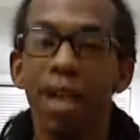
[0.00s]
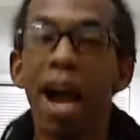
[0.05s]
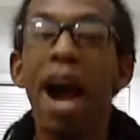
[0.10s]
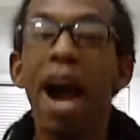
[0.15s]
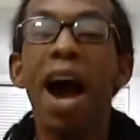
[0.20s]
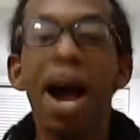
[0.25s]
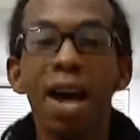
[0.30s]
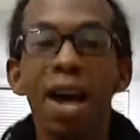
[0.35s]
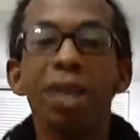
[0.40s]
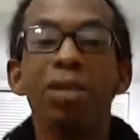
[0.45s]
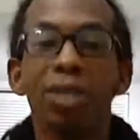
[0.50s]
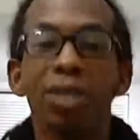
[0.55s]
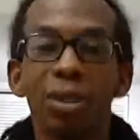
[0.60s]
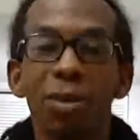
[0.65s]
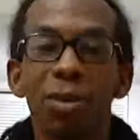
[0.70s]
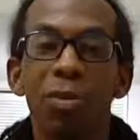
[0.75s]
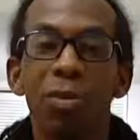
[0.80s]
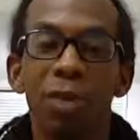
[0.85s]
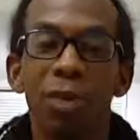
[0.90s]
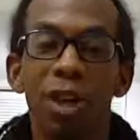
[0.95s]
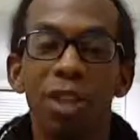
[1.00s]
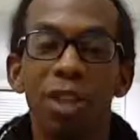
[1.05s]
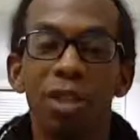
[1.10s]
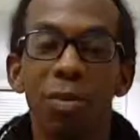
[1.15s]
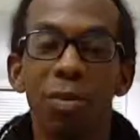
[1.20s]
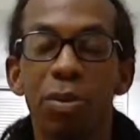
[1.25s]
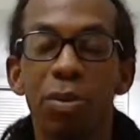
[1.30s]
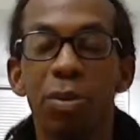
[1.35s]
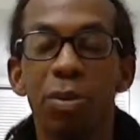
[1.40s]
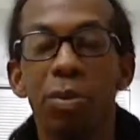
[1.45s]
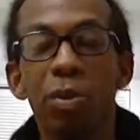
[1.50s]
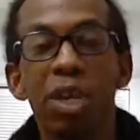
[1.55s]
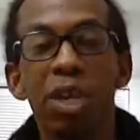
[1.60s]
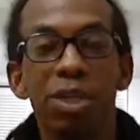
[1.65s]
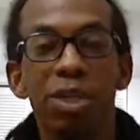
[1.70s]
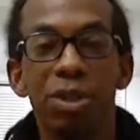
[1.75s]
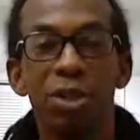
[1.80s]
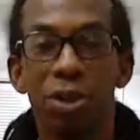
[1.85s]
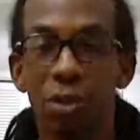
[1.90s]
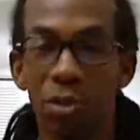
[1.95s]
Hire someone to
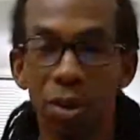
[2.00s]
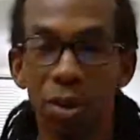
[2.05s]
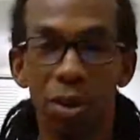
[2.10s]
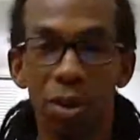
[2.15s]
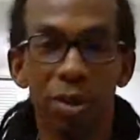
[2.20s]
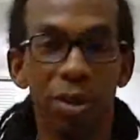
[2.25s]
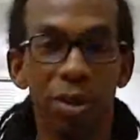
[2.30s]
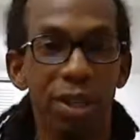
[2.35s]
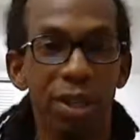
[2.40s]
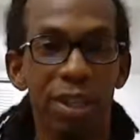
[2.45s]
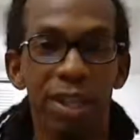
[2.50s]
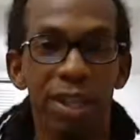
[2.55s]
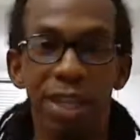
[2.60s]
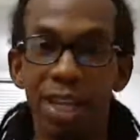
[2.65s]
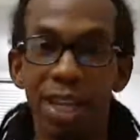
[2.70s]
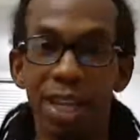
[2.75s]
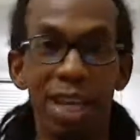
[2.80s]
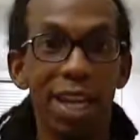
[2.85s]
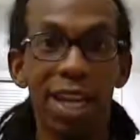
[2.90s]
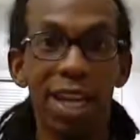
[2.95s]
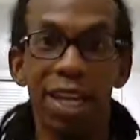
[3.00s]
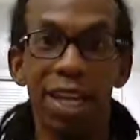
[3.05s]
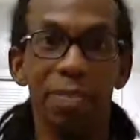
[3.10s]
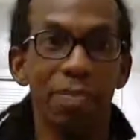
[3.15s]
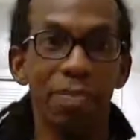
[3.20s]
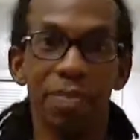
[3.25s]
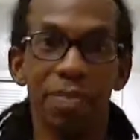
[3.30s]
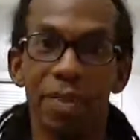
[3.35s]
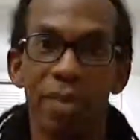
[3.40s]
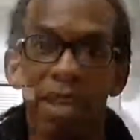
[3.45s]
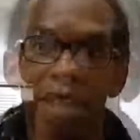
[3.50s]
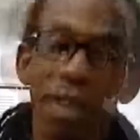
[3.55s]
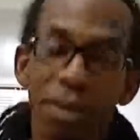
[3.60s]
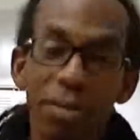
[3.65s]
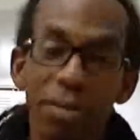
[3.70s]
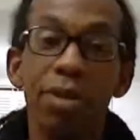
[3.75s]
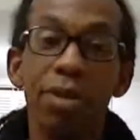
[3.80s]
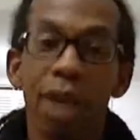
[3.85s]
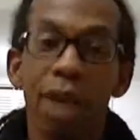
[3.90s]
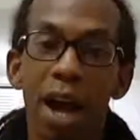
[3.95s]
proofread your work. And
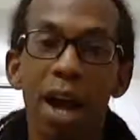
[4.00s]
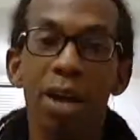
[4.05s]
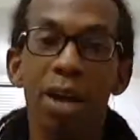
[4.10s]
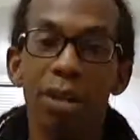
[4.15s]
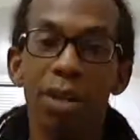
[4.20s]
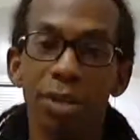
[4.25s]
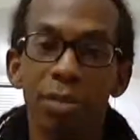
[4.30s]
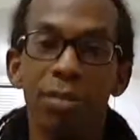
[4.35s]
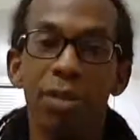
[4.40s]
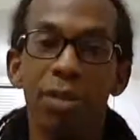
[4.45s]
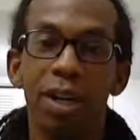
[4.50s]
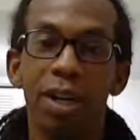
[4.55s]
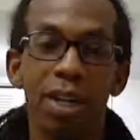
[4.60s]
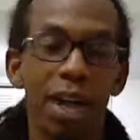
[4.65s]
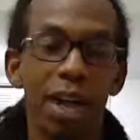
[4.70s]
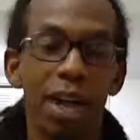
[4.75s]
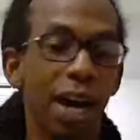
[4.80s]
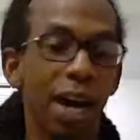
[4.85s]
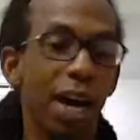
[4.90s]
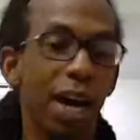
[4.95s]
if you hire someone,